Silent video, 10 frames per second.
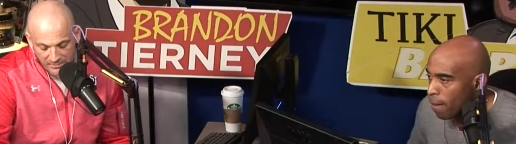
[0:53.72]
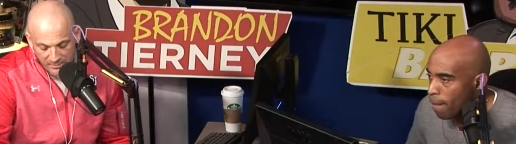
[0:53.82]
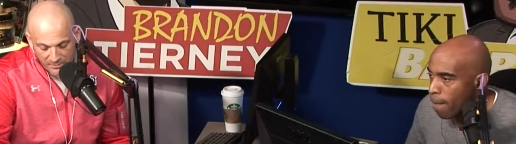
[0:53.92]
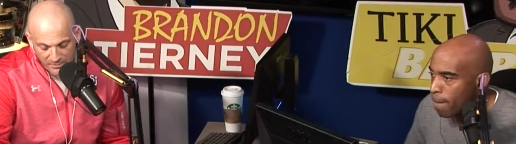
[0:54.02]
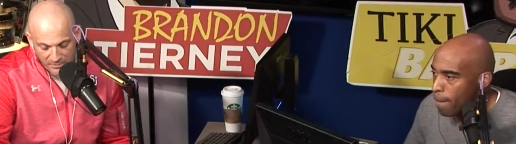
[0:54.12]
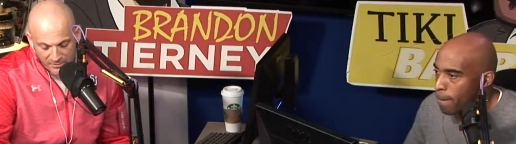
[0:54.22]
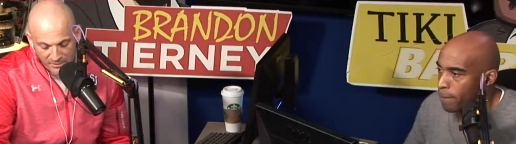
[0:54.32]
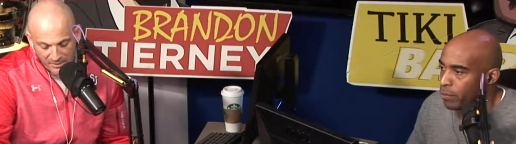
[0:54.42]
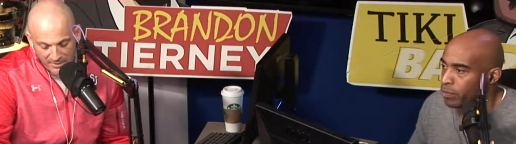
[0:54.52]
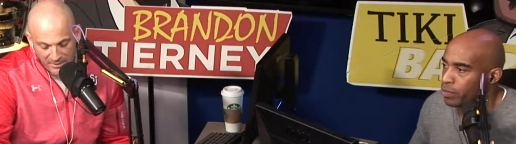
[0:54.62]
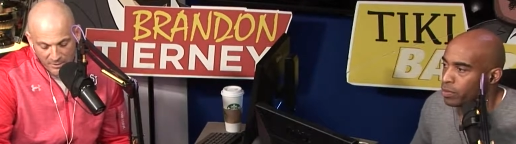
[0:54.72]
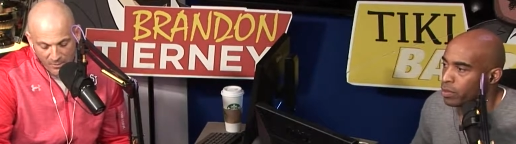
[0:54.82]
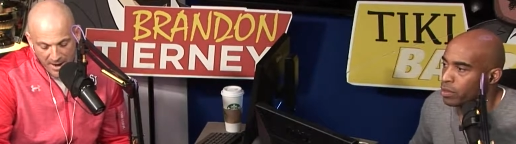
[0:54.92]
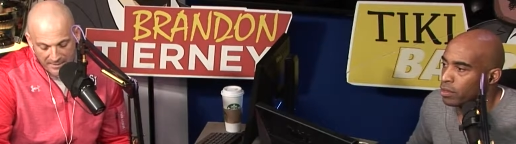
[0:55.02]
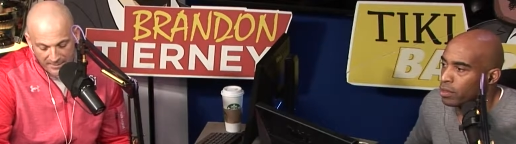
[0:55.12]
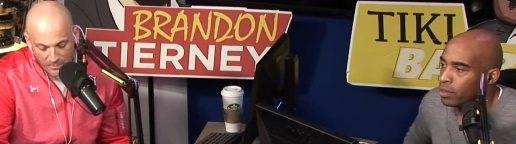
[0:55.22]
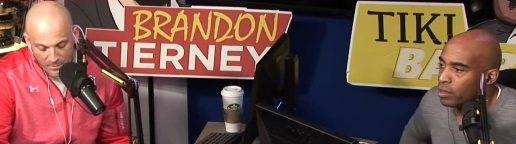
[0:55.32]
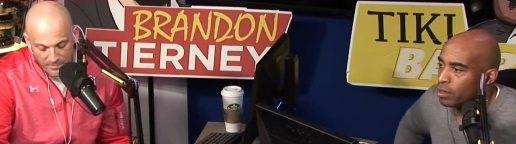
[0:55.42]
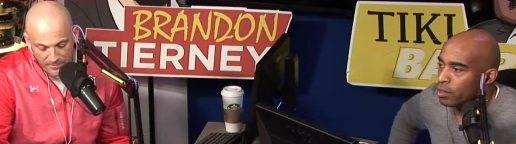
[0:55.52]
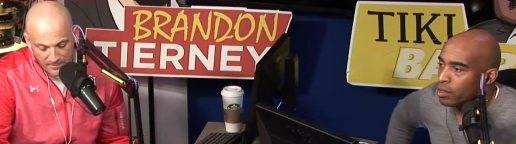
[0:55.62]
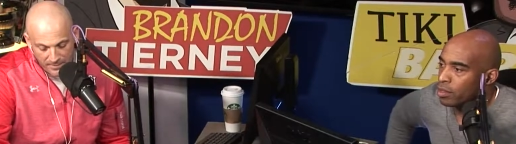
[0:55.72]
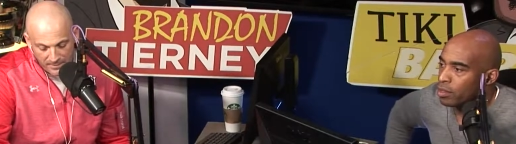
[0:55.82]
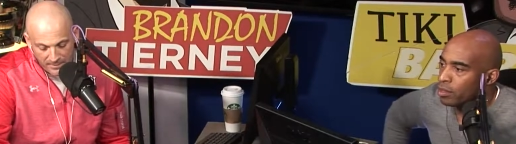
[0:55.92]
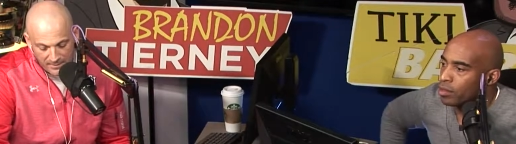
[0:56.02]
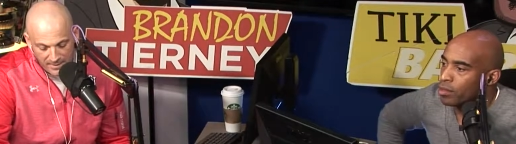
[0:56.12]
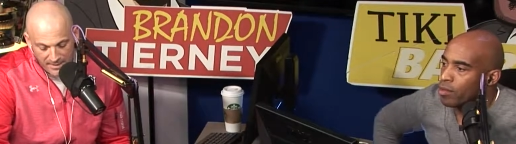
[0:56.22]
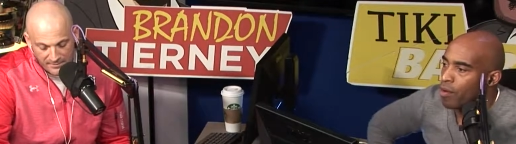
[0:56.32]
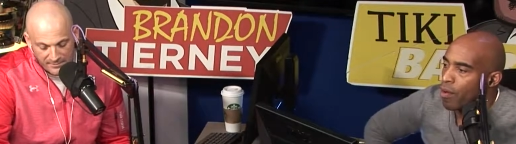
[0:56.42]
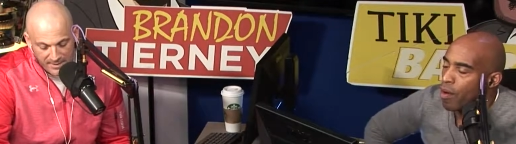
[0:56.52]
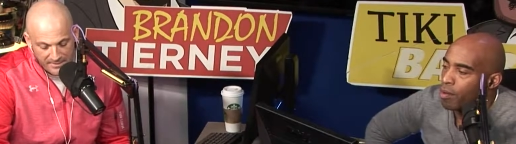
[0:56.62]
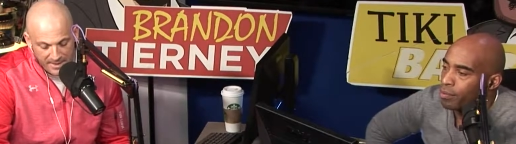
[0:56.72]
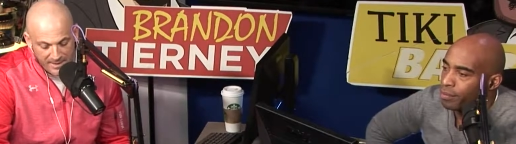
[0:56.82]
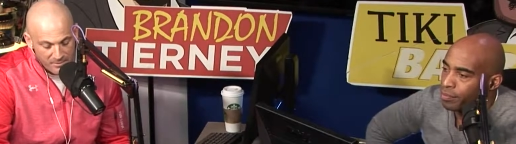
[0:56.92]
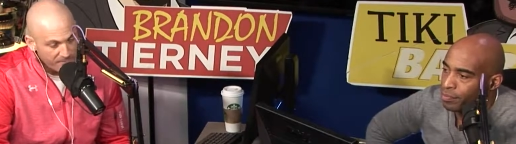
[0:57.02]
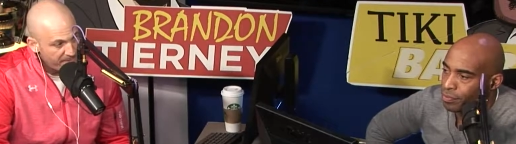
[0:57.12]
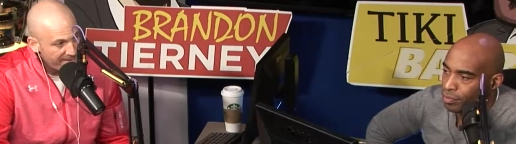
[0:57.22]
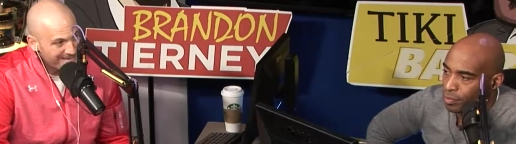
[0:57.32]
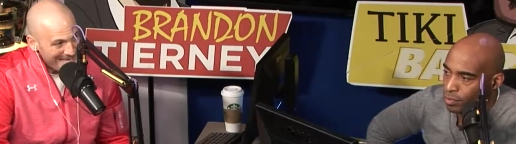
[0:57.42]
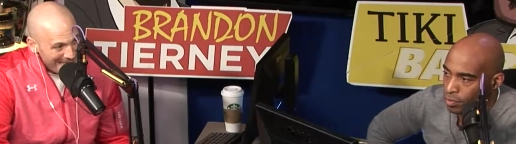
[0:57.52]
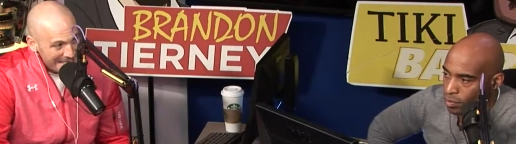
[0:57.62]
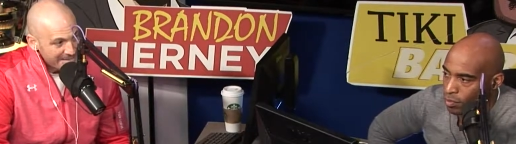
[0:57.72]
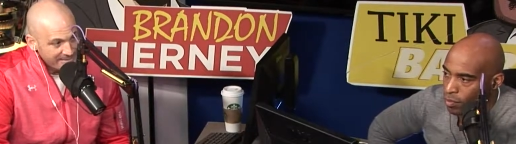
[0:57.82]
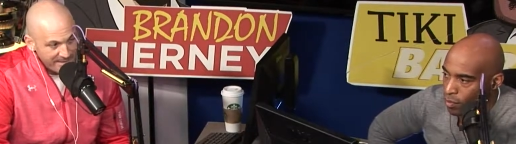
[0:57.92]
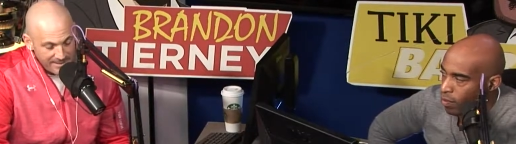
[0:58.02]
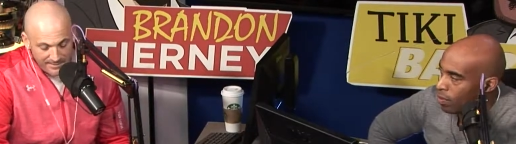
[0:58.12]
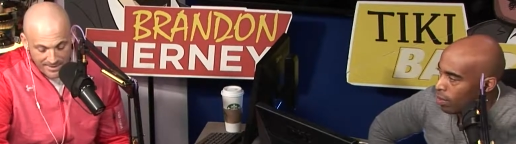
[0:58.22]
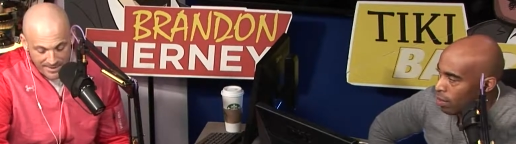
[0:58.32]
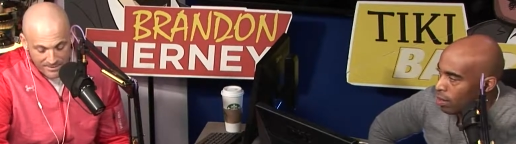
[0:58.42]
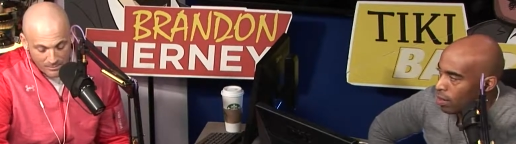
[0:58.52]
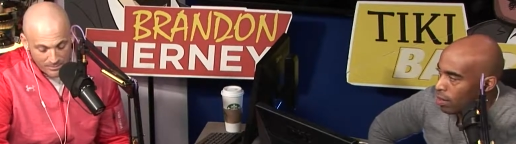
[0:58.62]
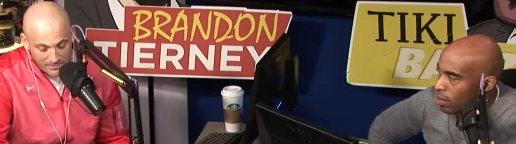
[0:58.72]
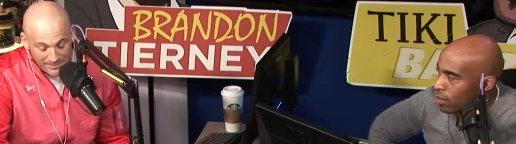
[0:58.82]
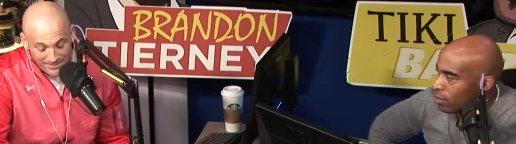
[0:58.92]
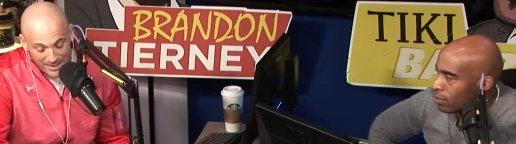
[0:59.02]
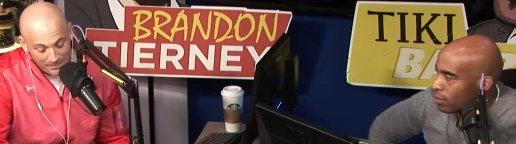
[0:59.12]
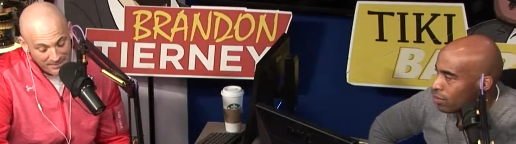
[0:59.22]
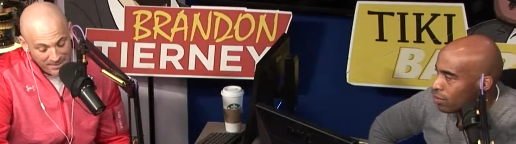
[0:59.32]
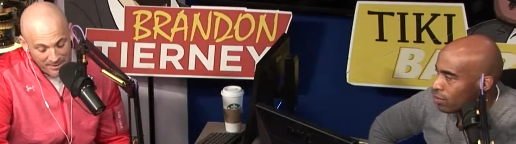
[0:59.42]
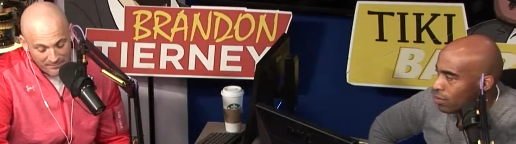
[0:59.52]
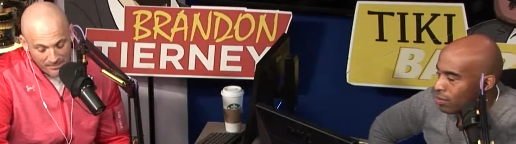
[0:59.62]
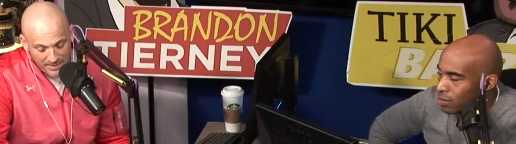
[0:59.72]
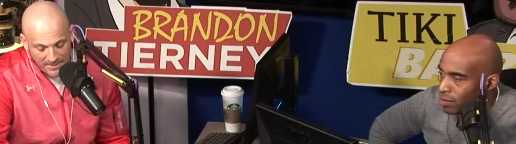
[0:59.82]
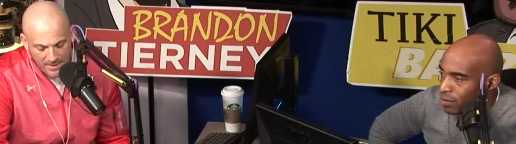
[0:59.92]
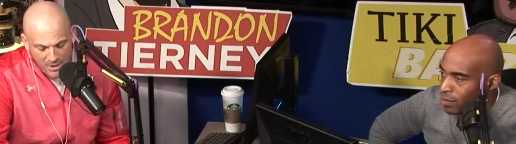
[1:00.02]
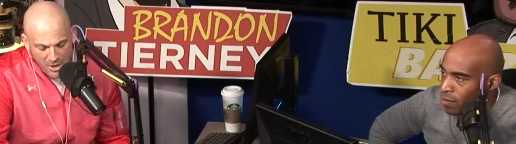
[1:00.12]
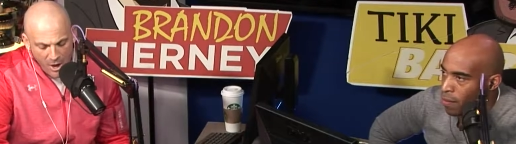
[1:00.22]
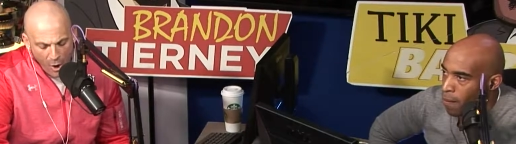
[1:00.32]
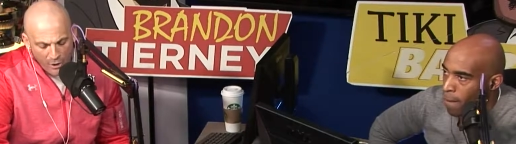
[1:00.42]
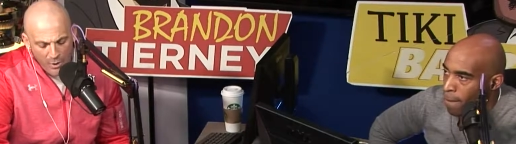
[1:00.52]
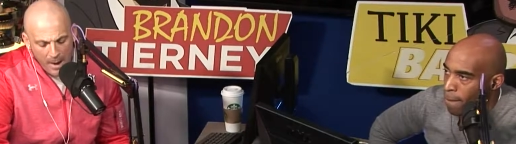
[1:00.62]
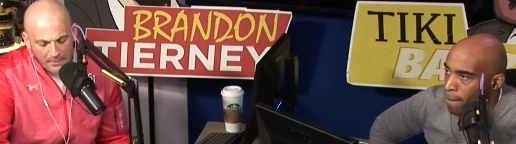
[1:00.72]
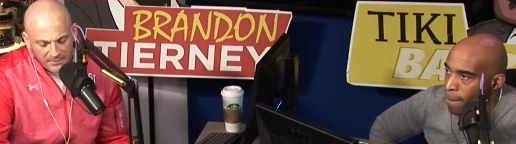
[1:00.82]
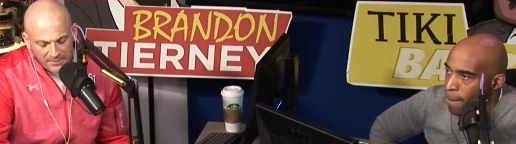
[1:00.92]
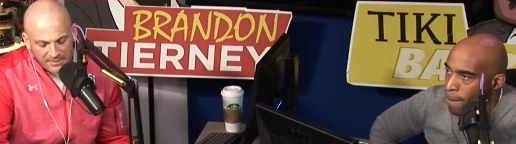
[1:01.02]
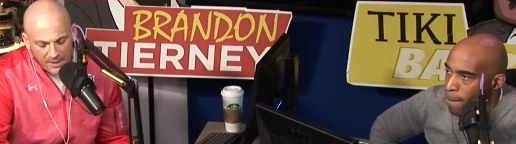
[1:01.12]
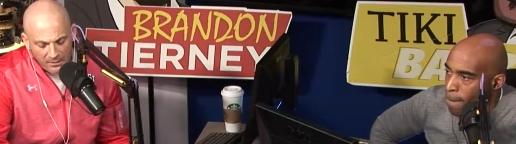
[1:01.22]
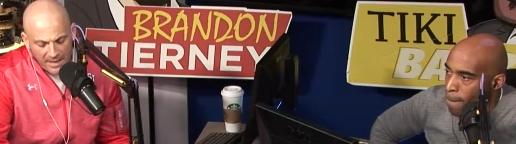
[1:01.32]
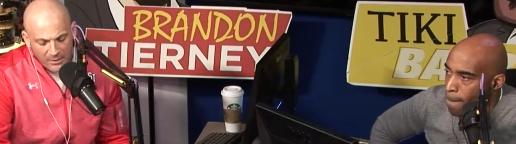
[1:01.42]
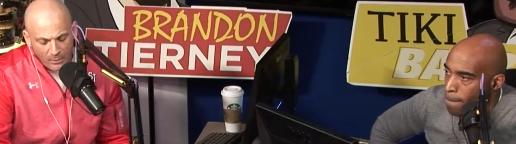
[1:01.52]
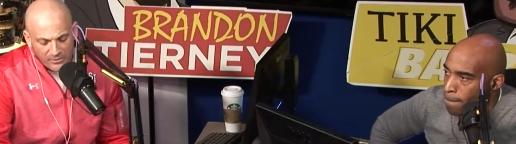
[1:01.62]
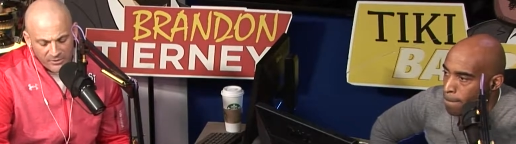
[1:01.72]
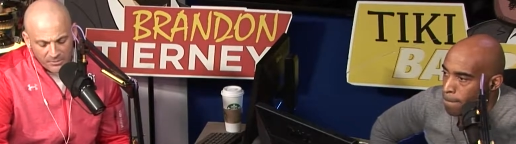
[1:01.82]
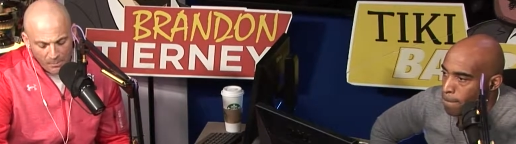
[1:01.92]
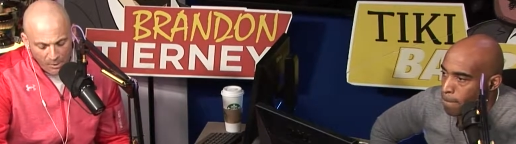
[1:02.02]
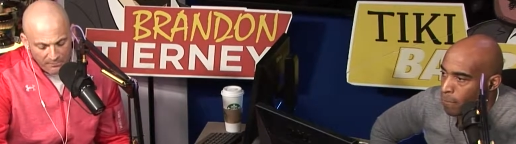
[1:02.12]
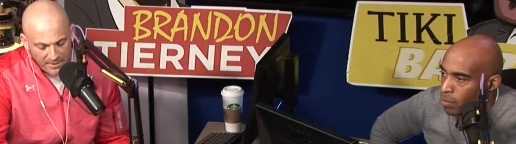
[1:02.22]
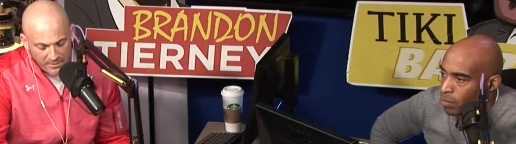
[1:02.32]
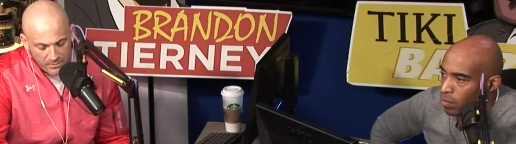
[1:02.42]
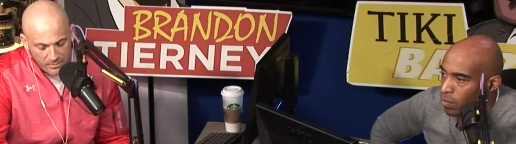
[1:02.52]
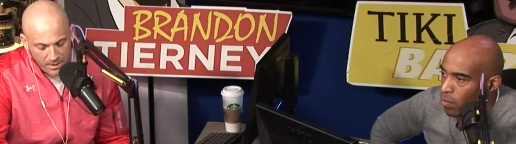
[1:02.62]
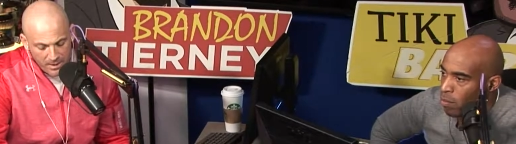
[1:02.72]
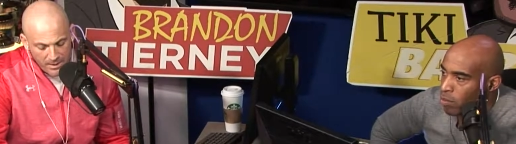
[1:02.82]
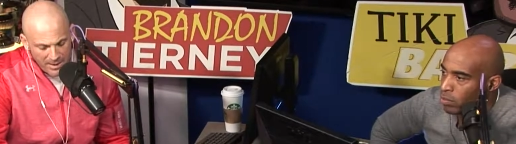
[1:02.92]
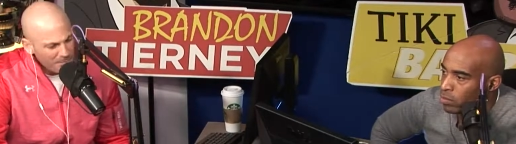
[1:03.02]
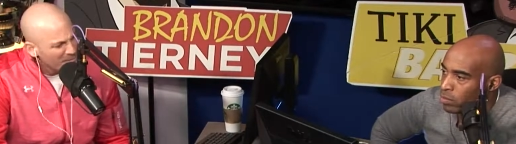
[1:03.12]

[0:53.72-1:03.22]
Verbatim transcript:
Speaker 1: you're, you're still interacting with a, a, lot of San Diego fans in San Diego, which it's got to be tough. I mean, are you able to tell? I know it's a small venue. Uh, what